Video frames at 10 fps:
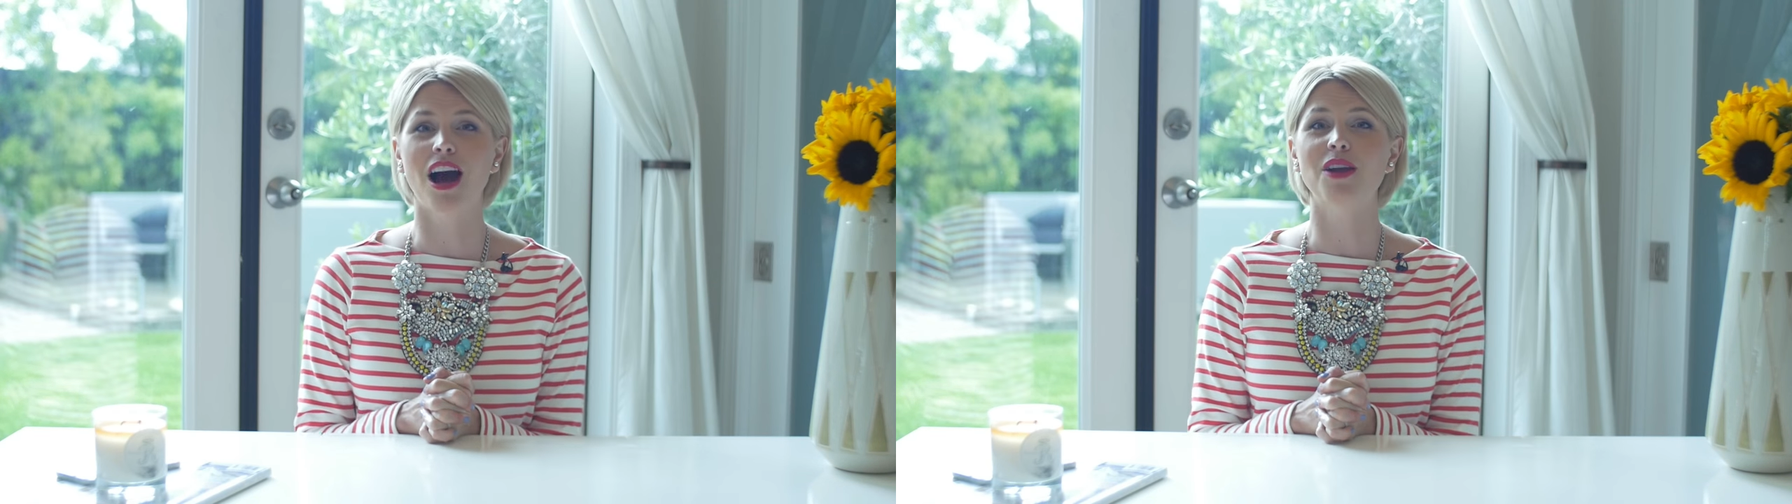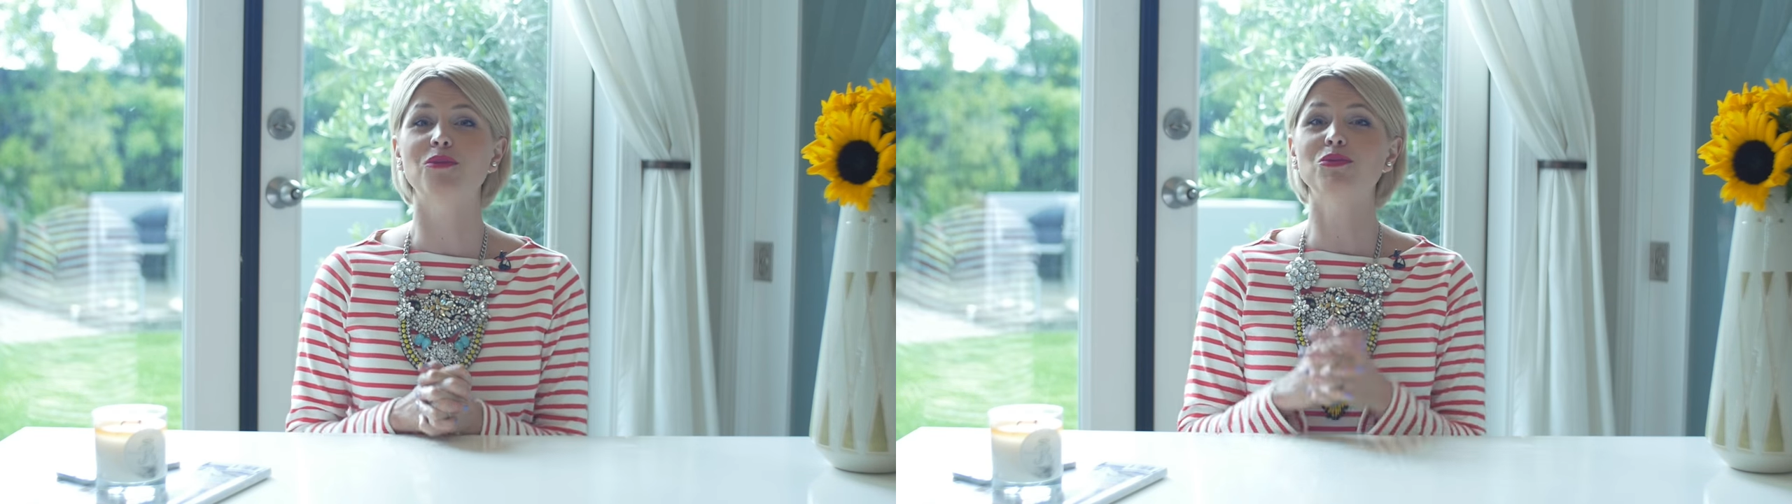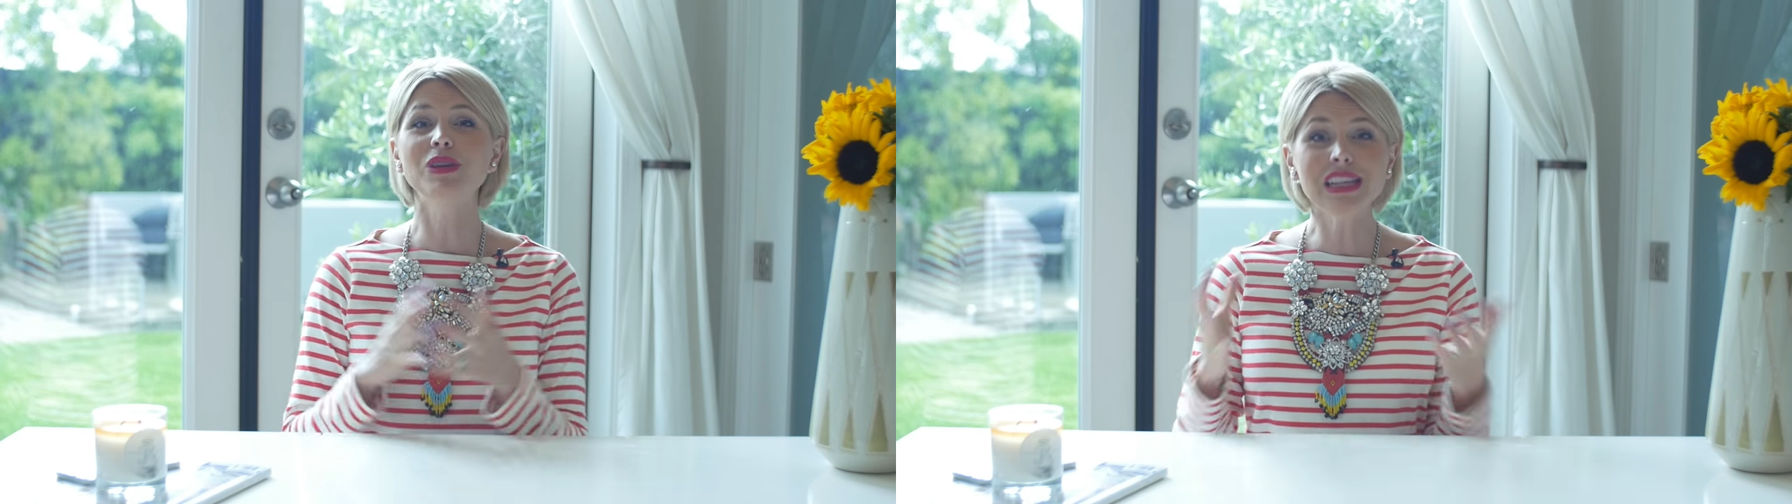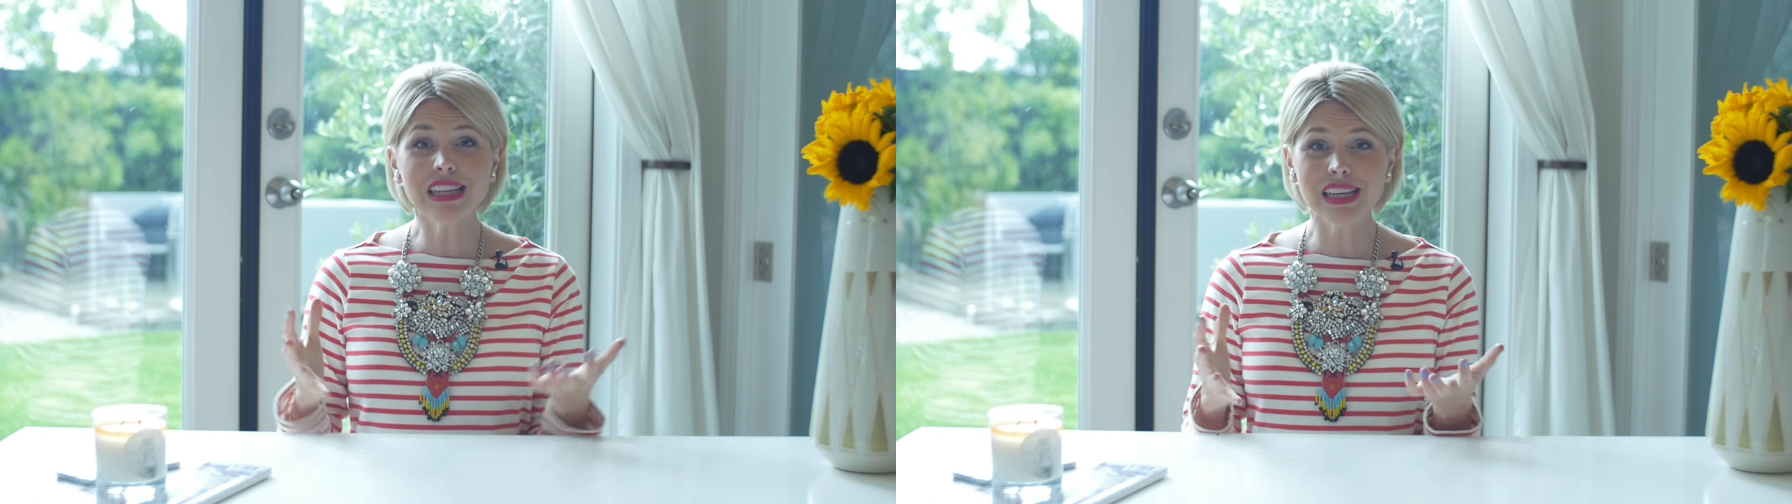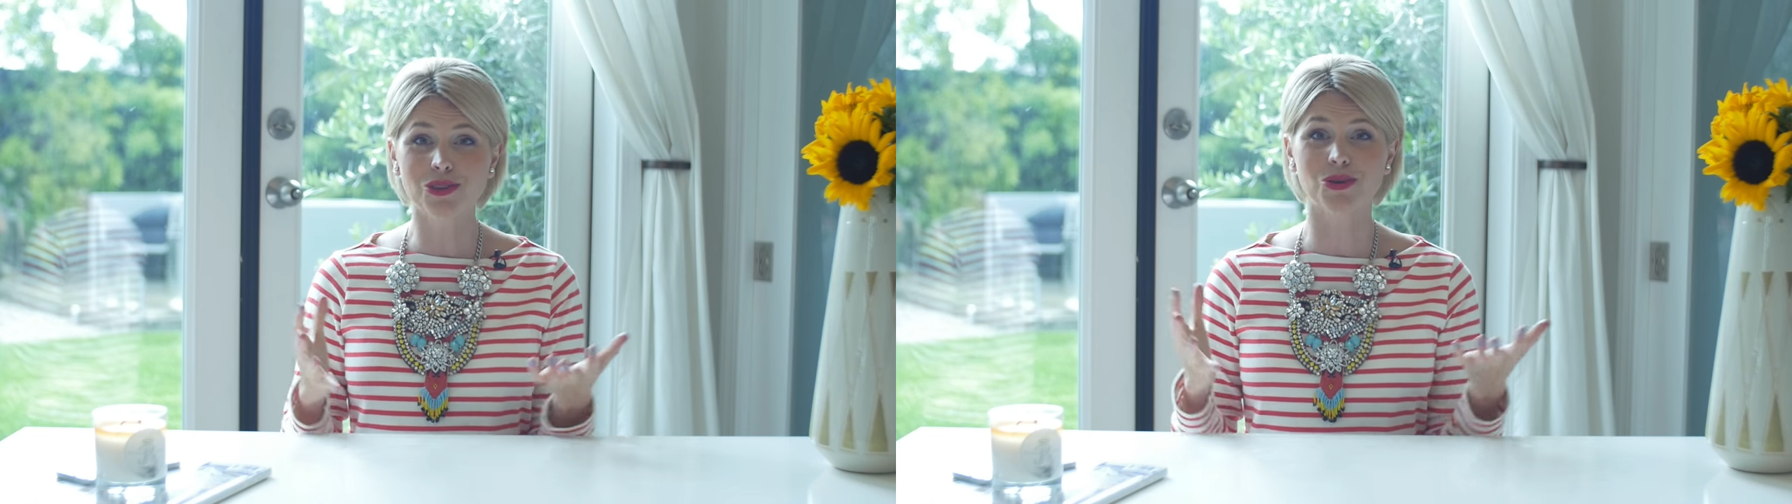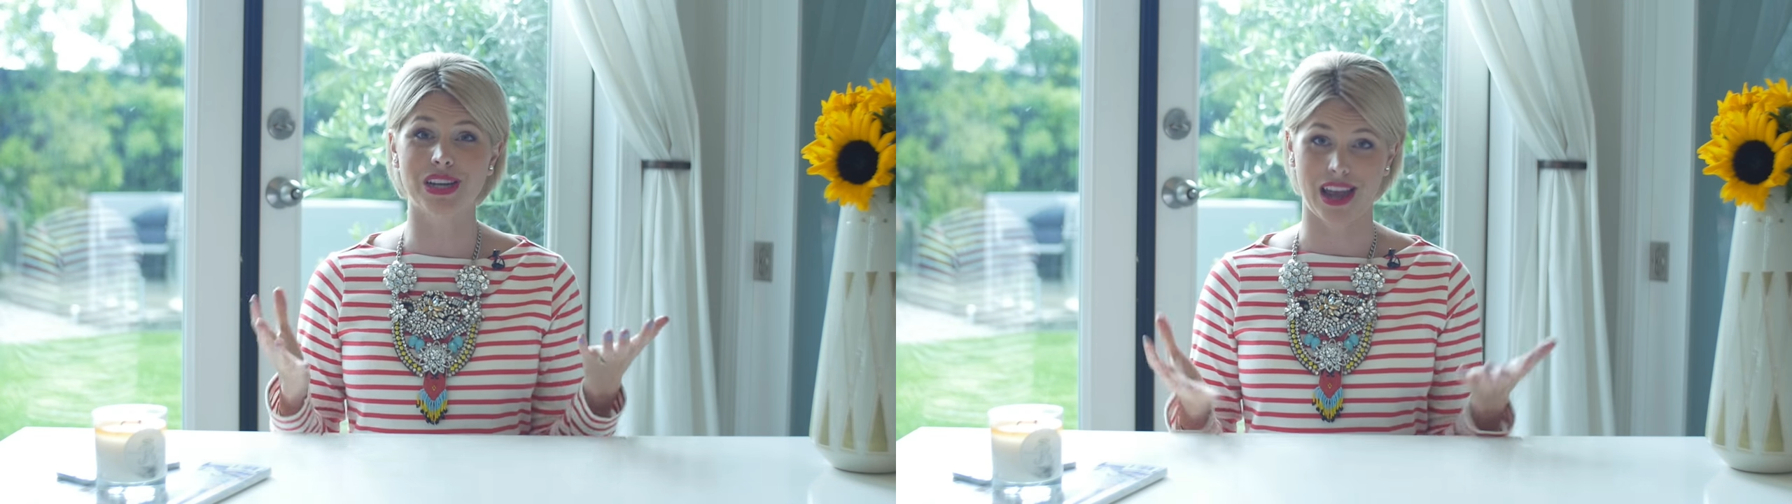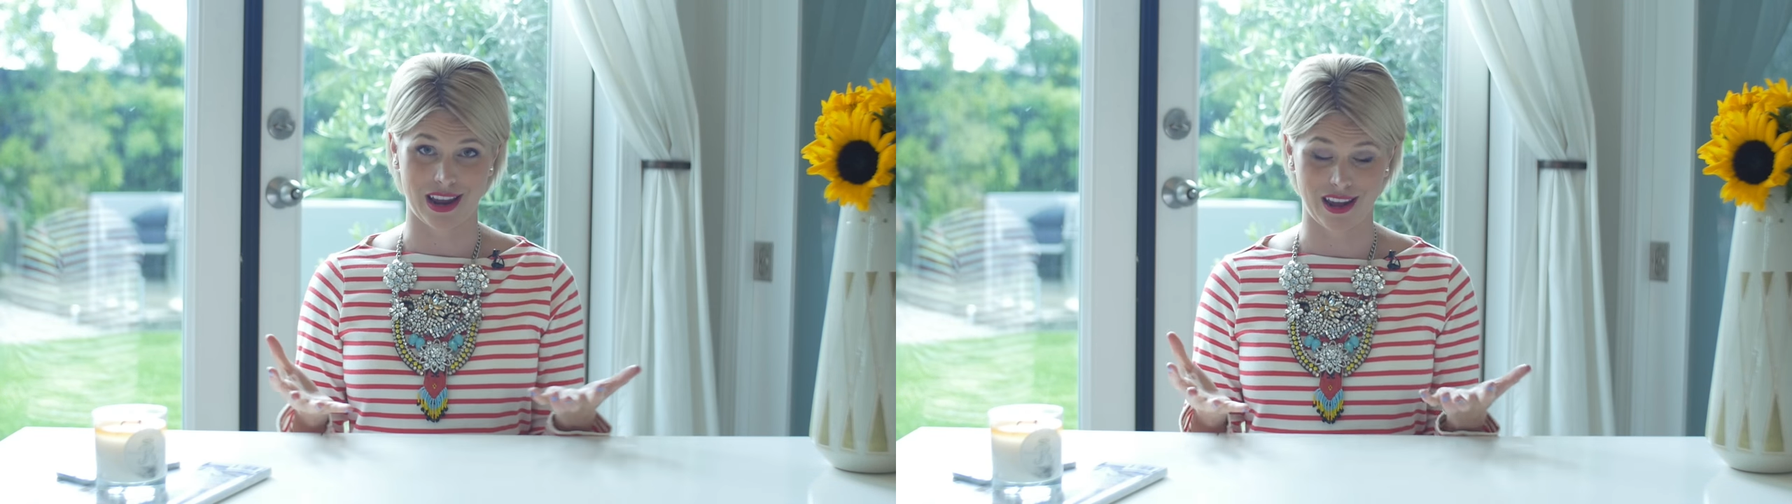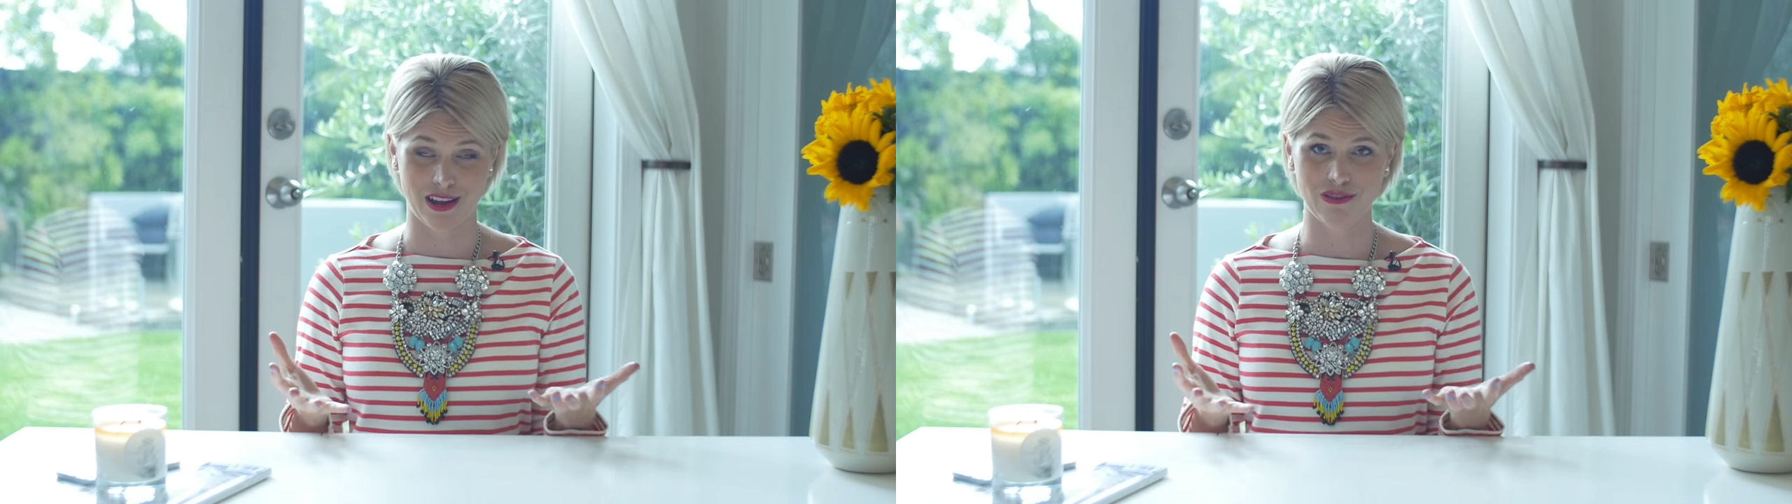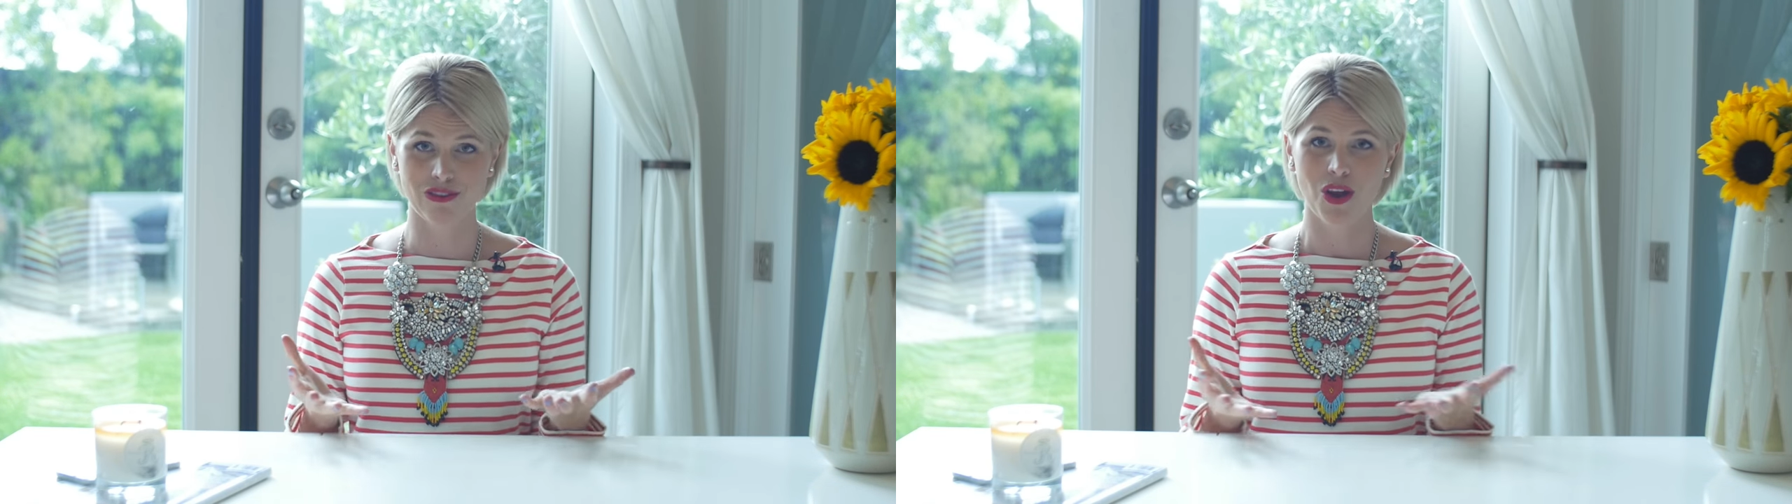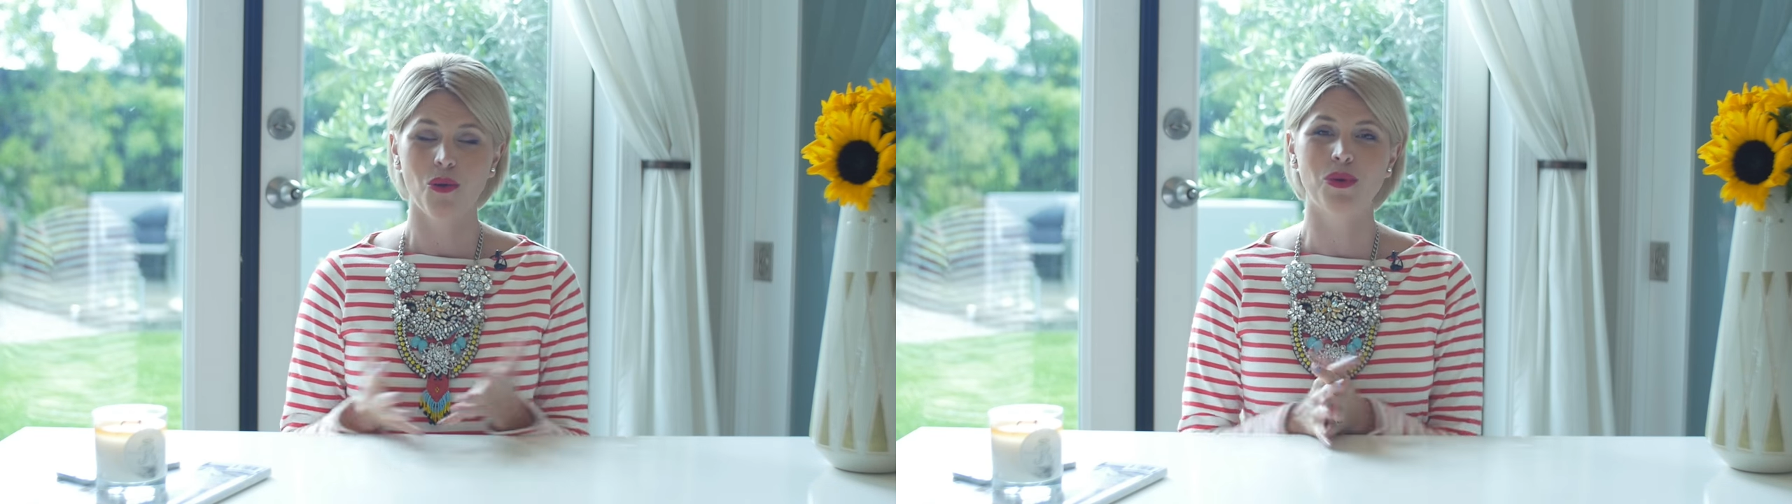got really creative